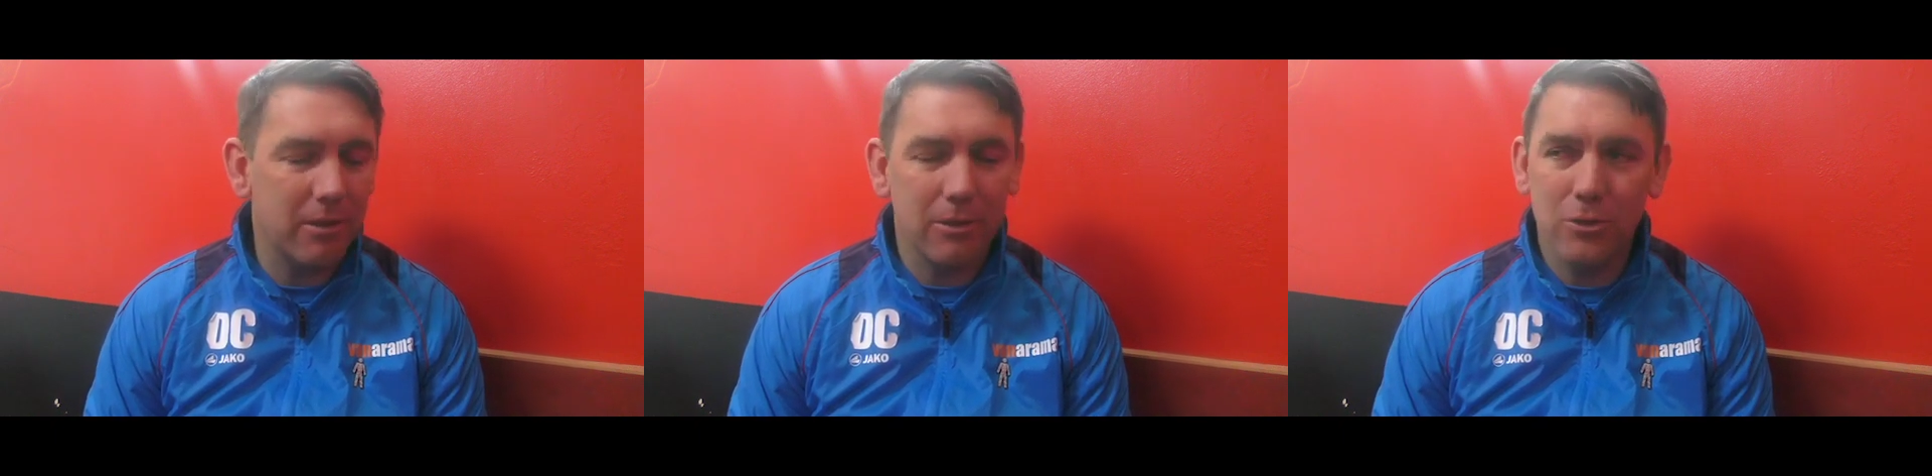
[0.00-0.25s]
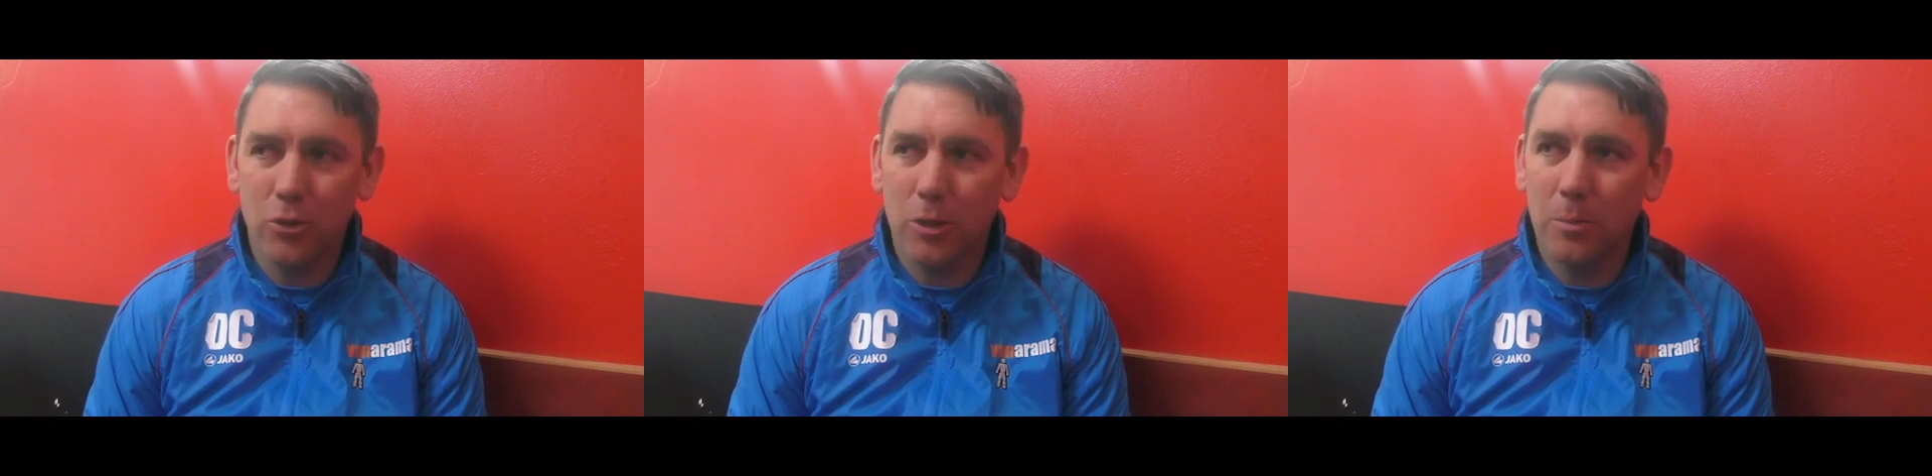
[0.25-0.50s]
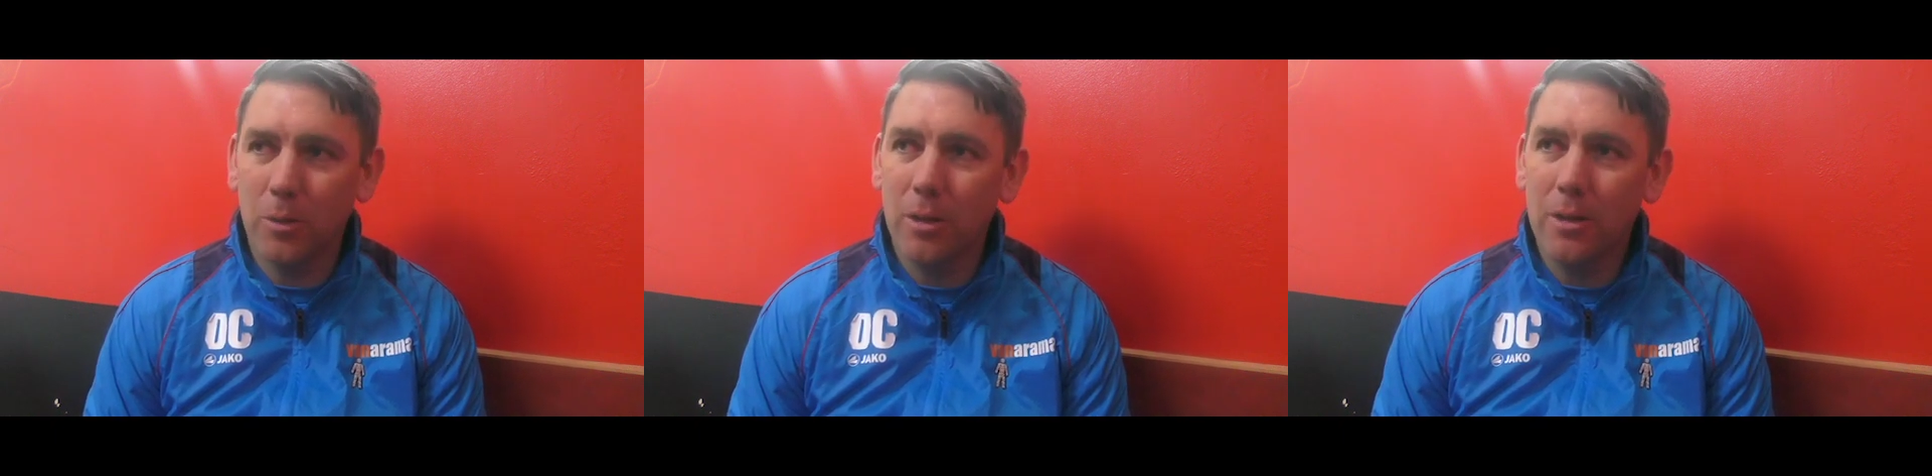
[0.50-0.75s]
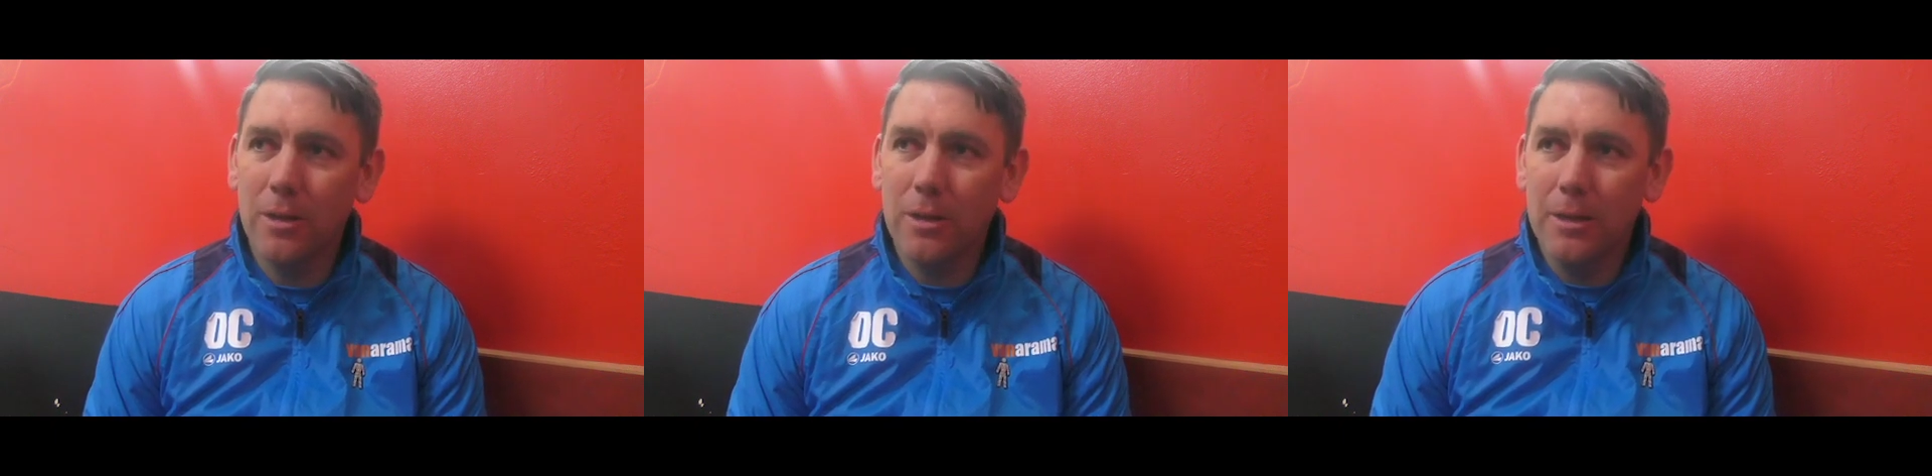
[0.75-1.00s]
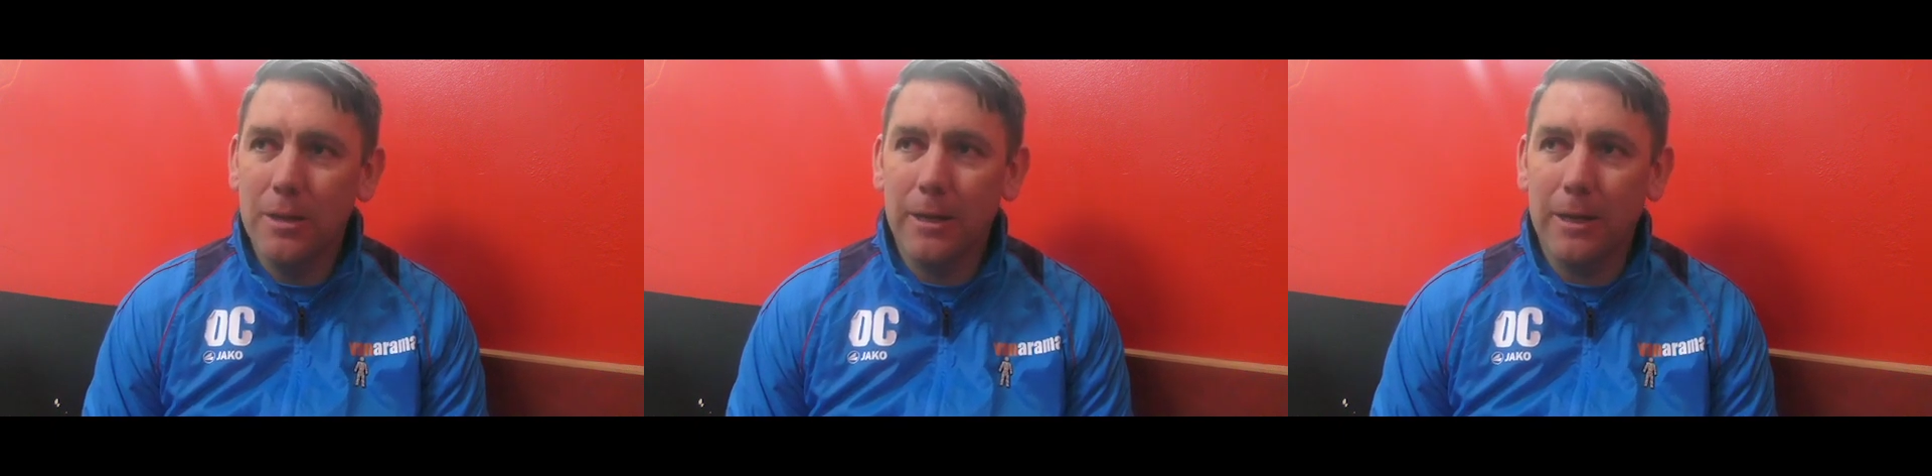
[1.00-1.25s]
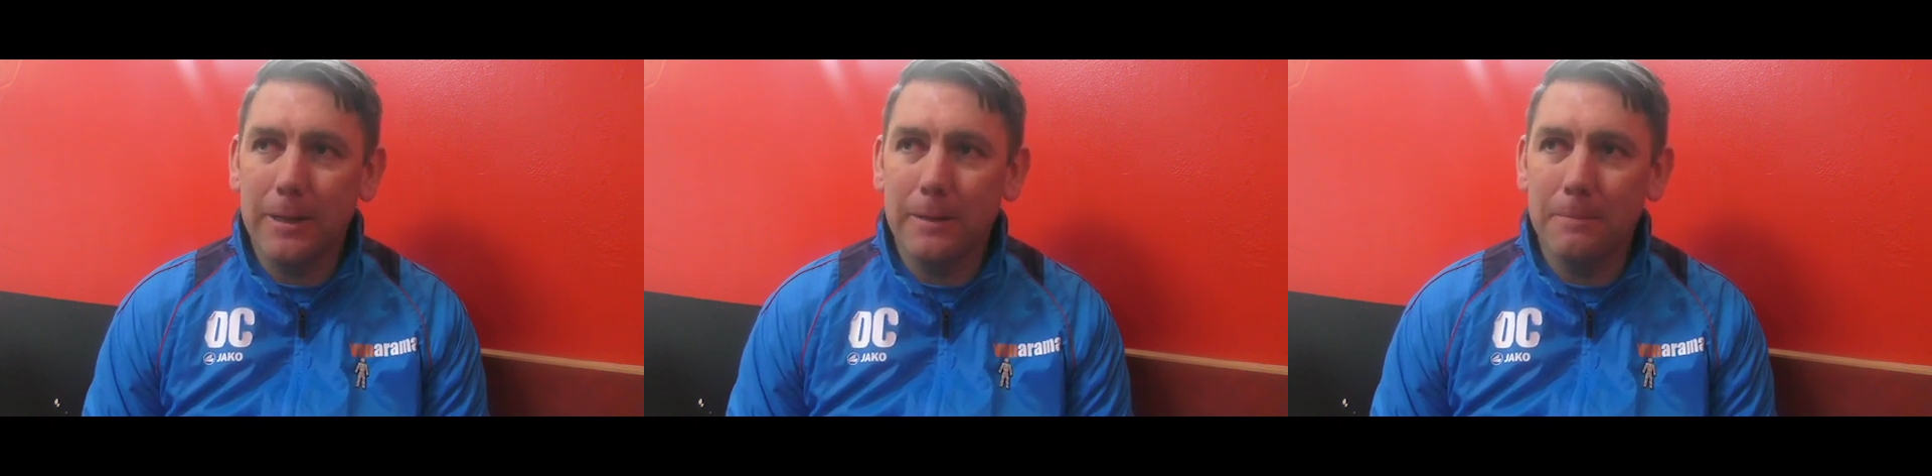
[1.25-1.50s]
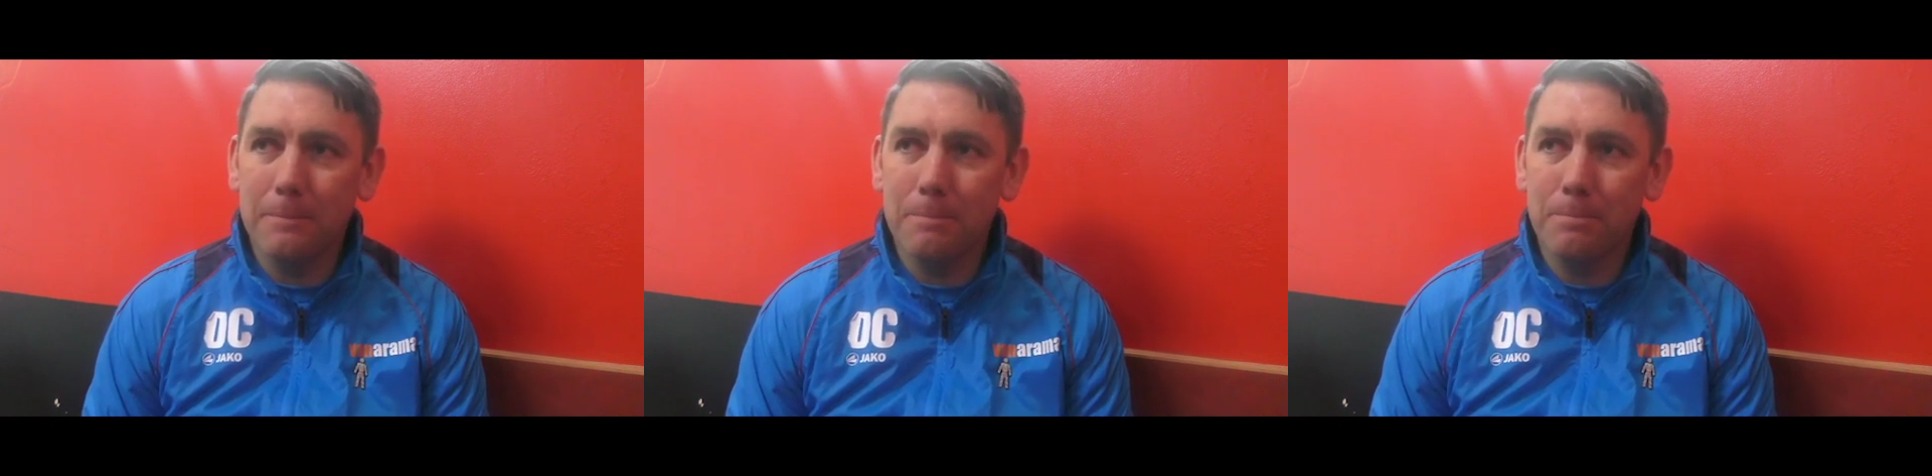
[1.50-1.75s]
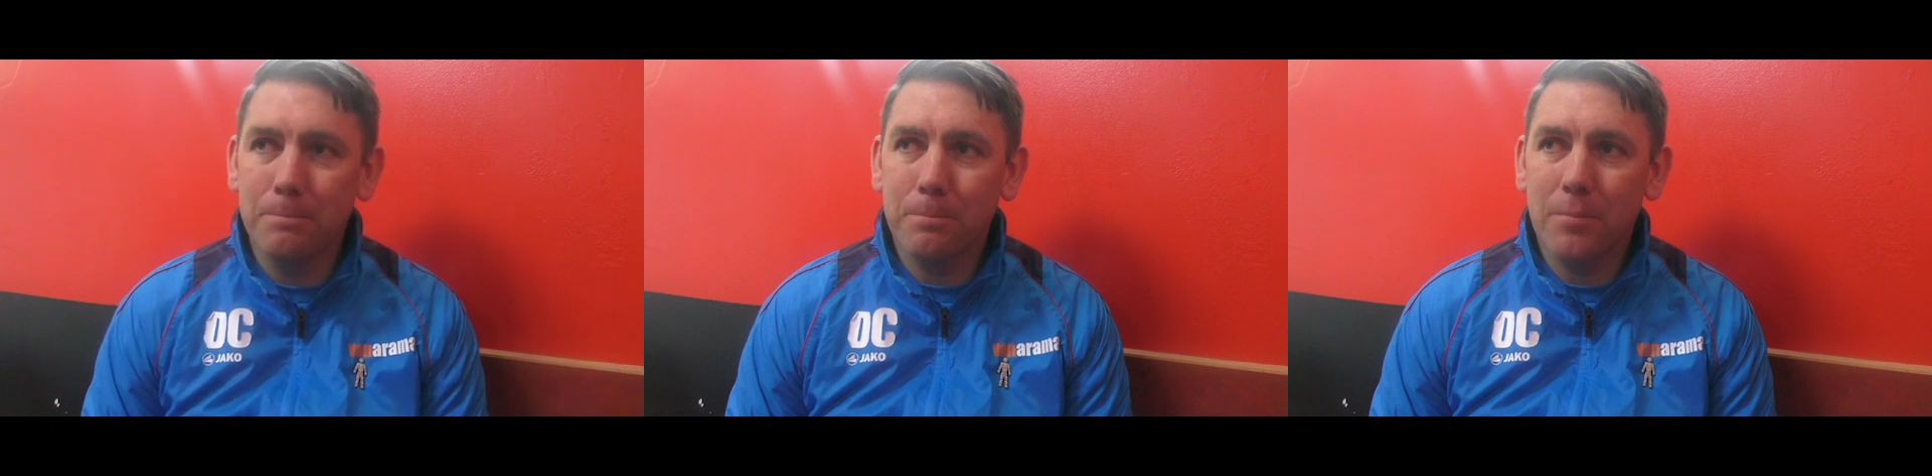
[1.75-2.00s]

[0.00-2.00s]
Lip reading: enjoyable. And